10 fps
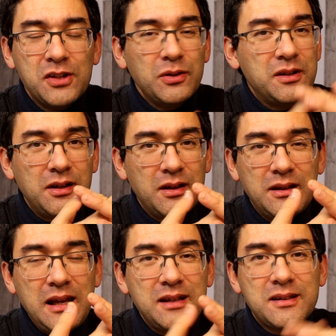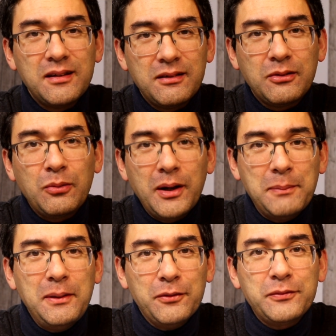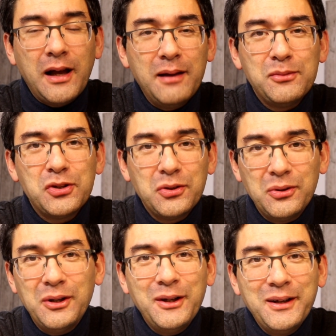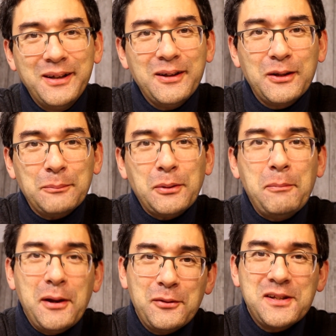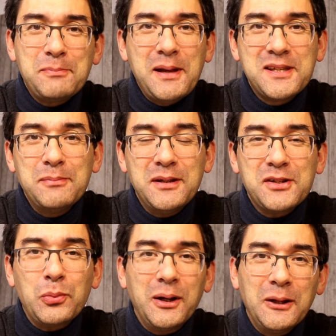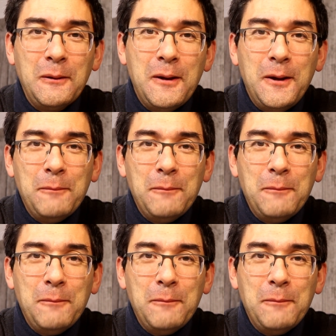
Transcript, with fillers: So it takes quite a bit of time to prepare the specimen as well.